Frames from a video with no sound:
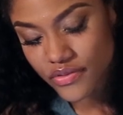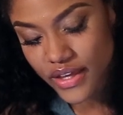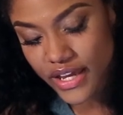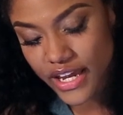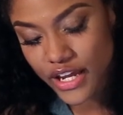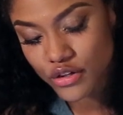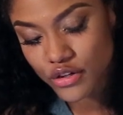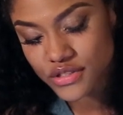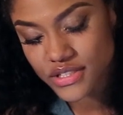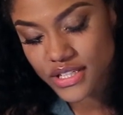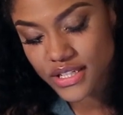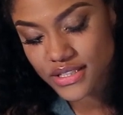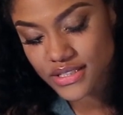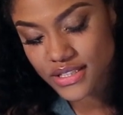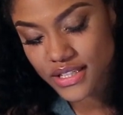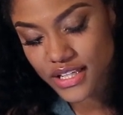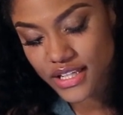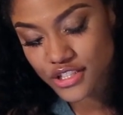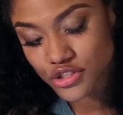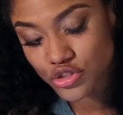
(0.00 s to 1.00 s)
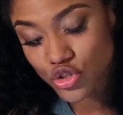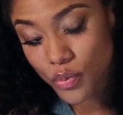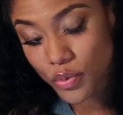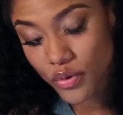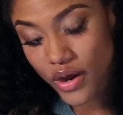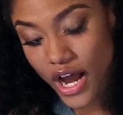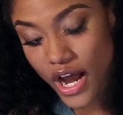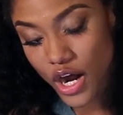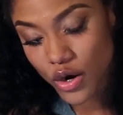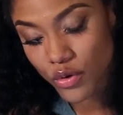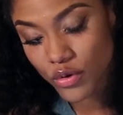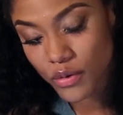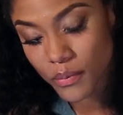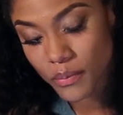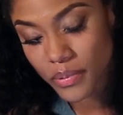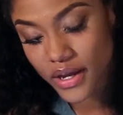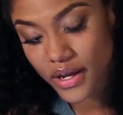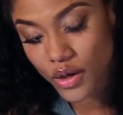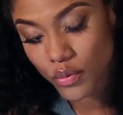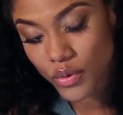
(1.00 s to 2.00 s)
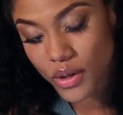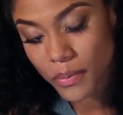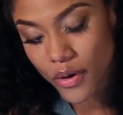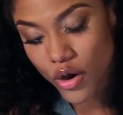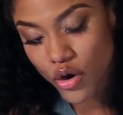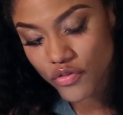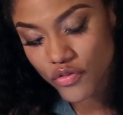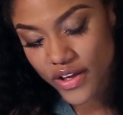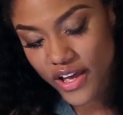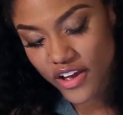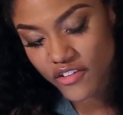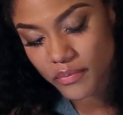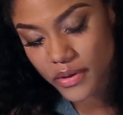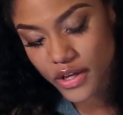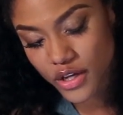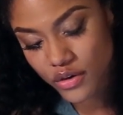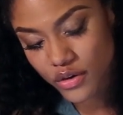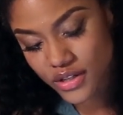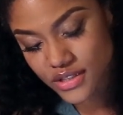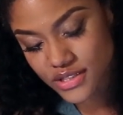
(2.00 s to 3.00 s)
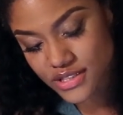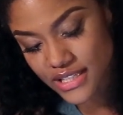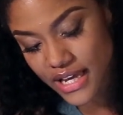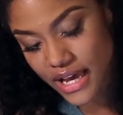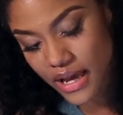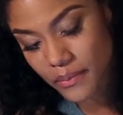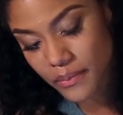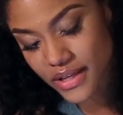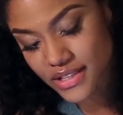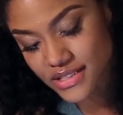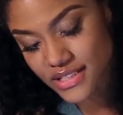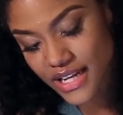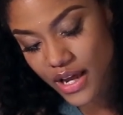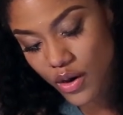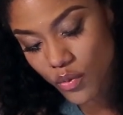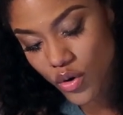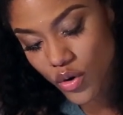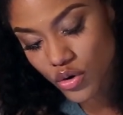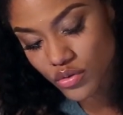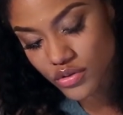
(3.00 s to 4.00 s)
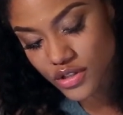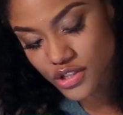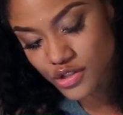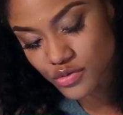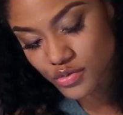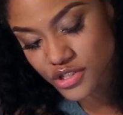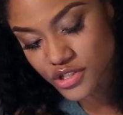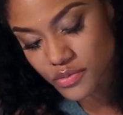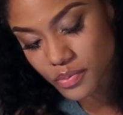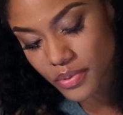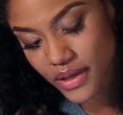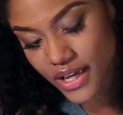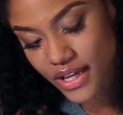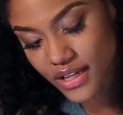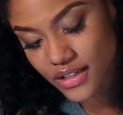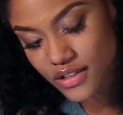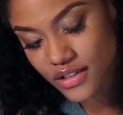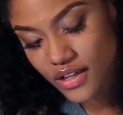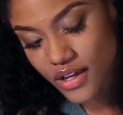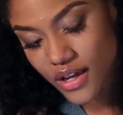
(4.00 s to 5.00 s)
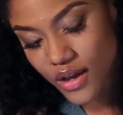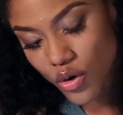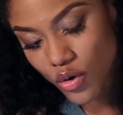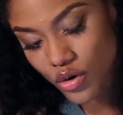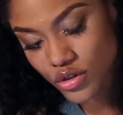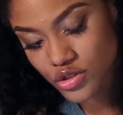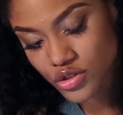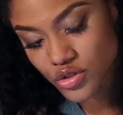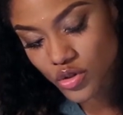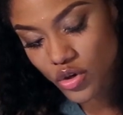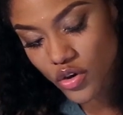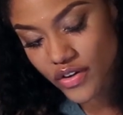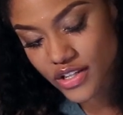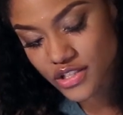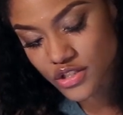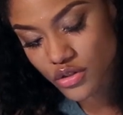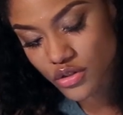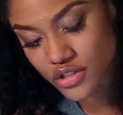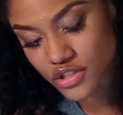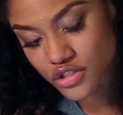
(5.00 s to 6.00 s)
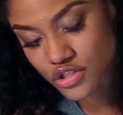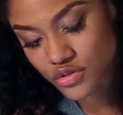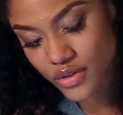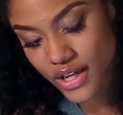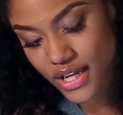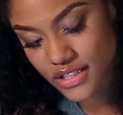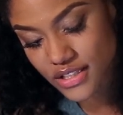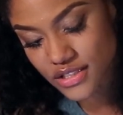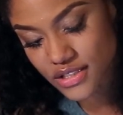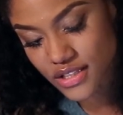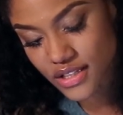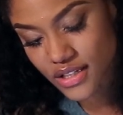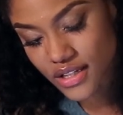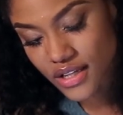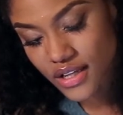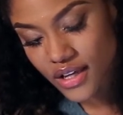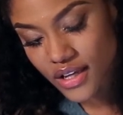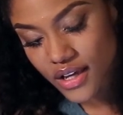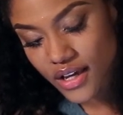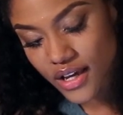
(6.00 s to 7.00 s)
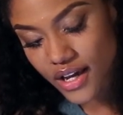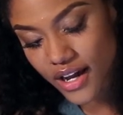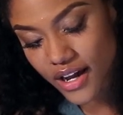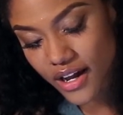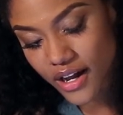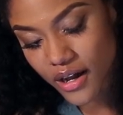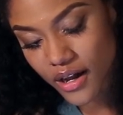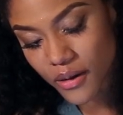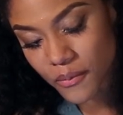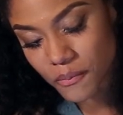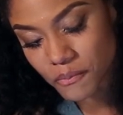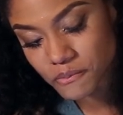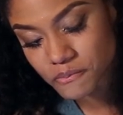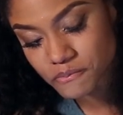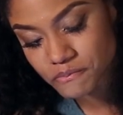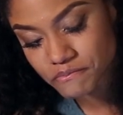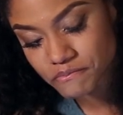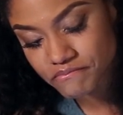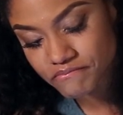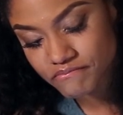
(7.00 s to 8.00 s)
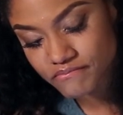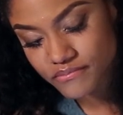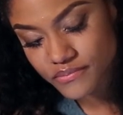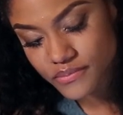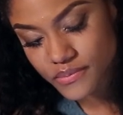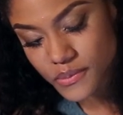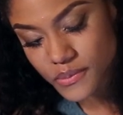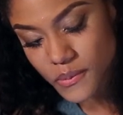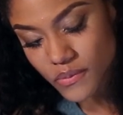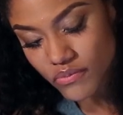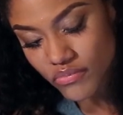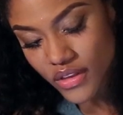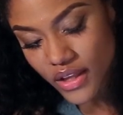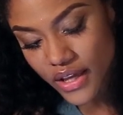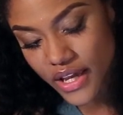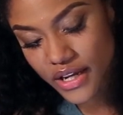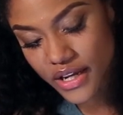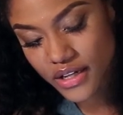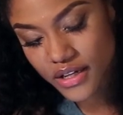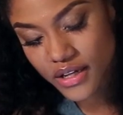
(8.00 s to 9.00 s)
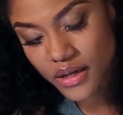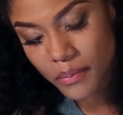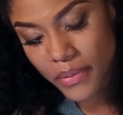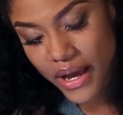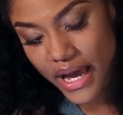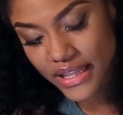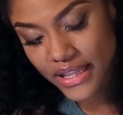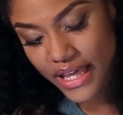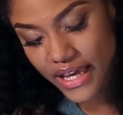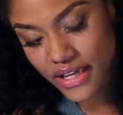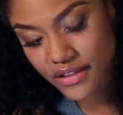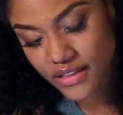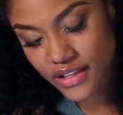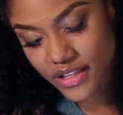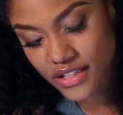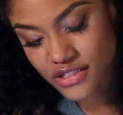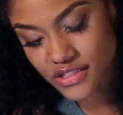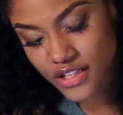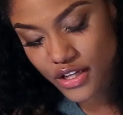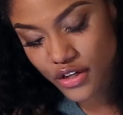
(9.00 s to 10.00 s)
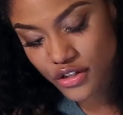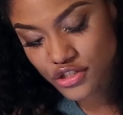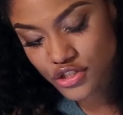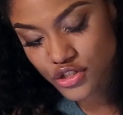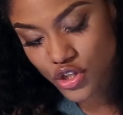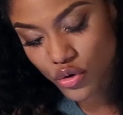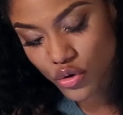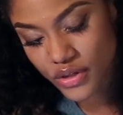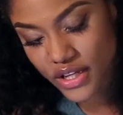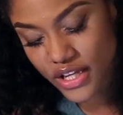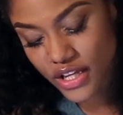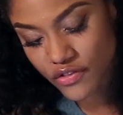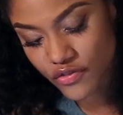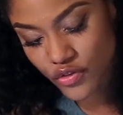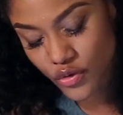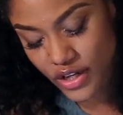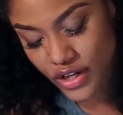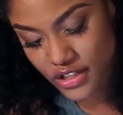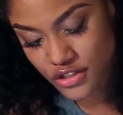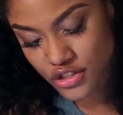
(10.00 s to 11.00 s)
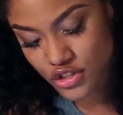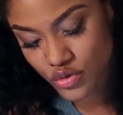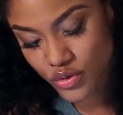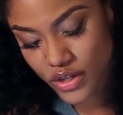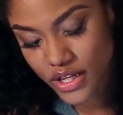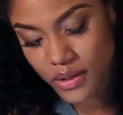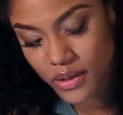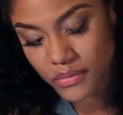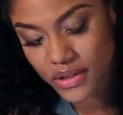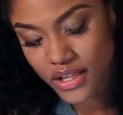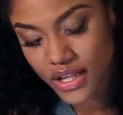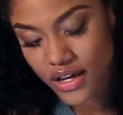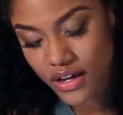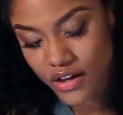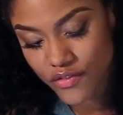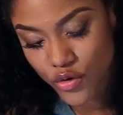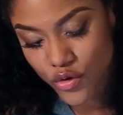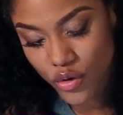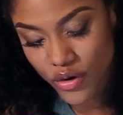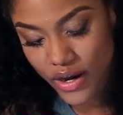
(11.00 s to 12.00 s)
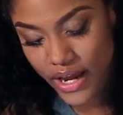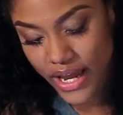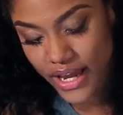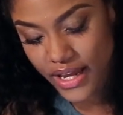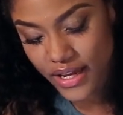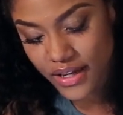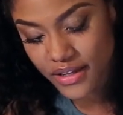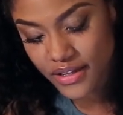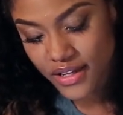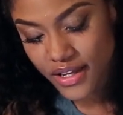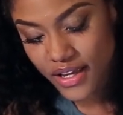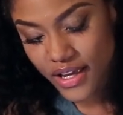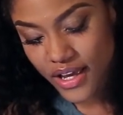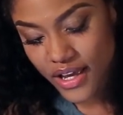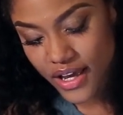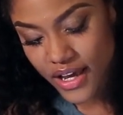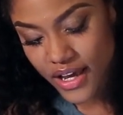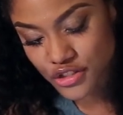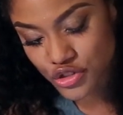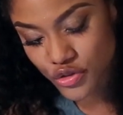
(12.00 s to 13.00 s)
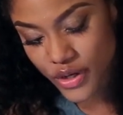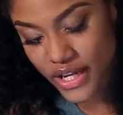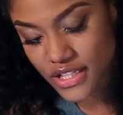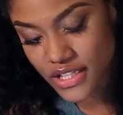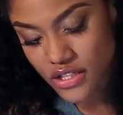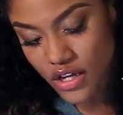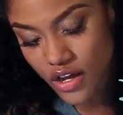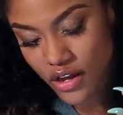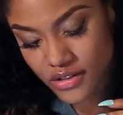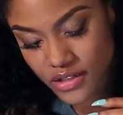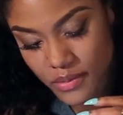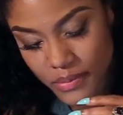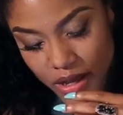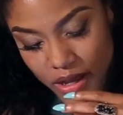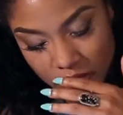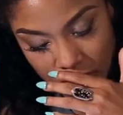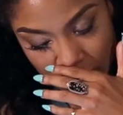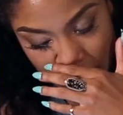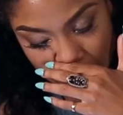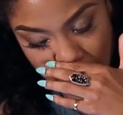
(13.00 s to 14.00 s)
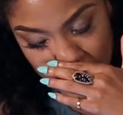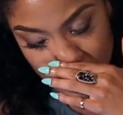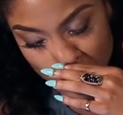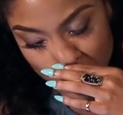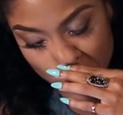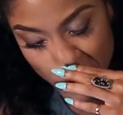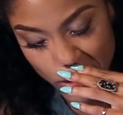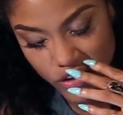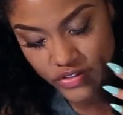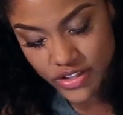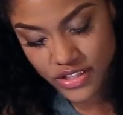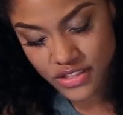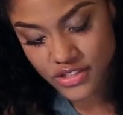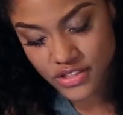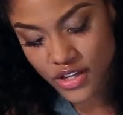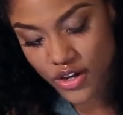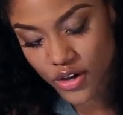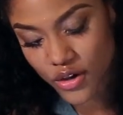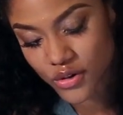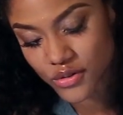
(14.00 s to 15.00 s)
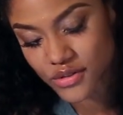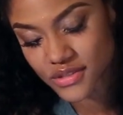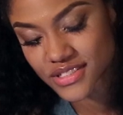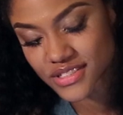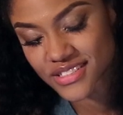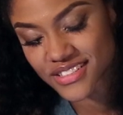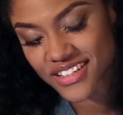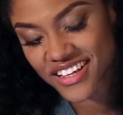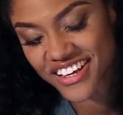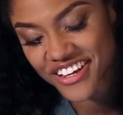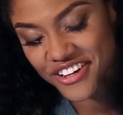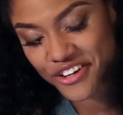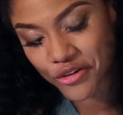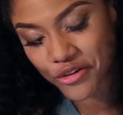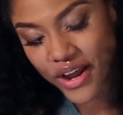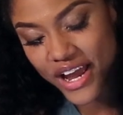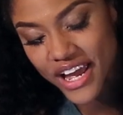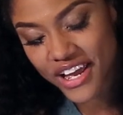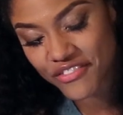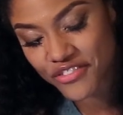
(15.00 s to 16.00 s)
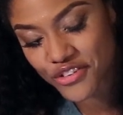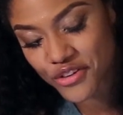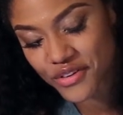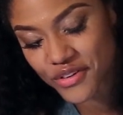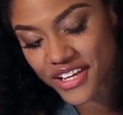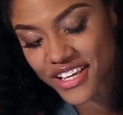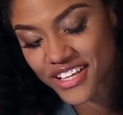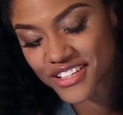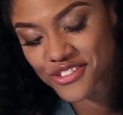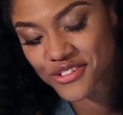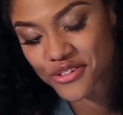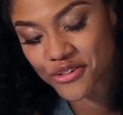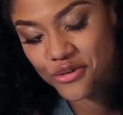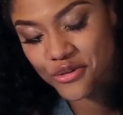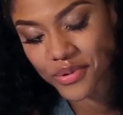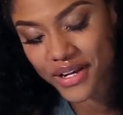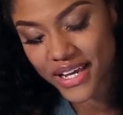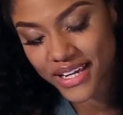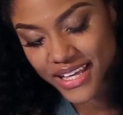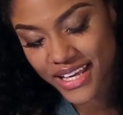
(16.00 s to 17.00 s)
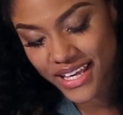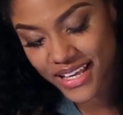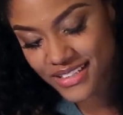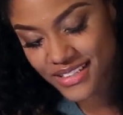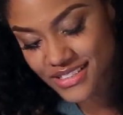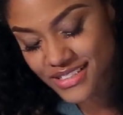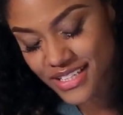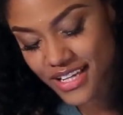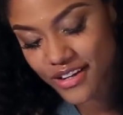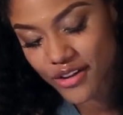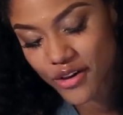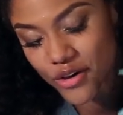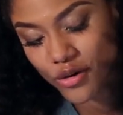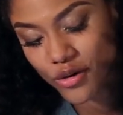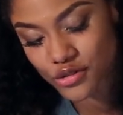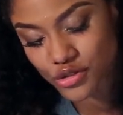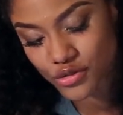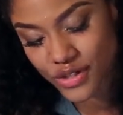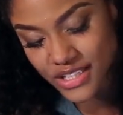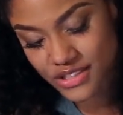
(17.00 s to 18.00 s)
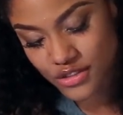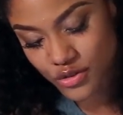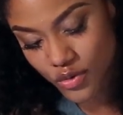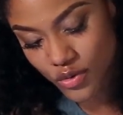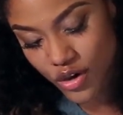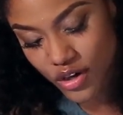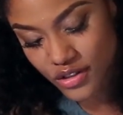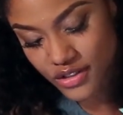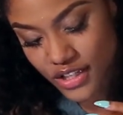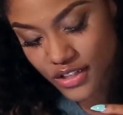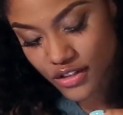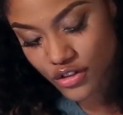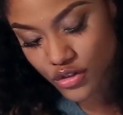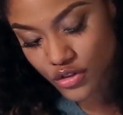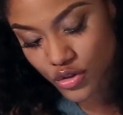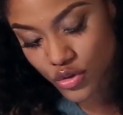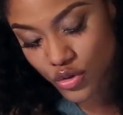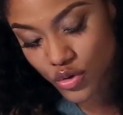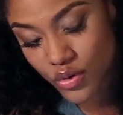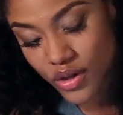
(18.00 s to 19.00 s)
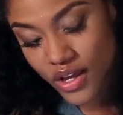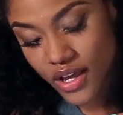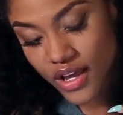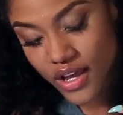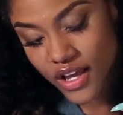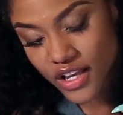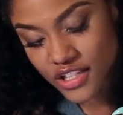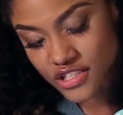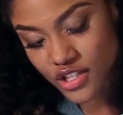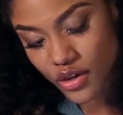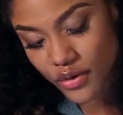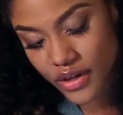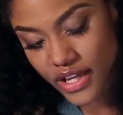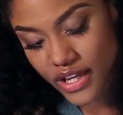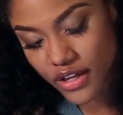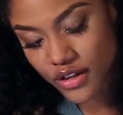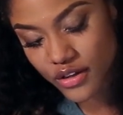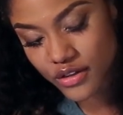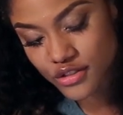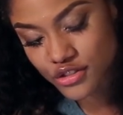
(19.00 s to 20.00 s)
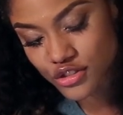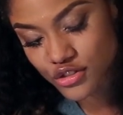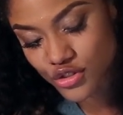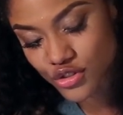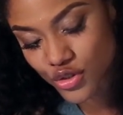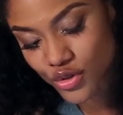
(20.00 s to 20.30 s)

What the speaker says: The energy is super awkward, but we both have bigger assignments, and I won't disrespect or serve as your distraction. In a goodbye like this, there's no need for extreme love or hate. Drake talked about this in one of his songs. Cry if you need to, but I can't stay to hold you. That's the wrong thing to do. So here's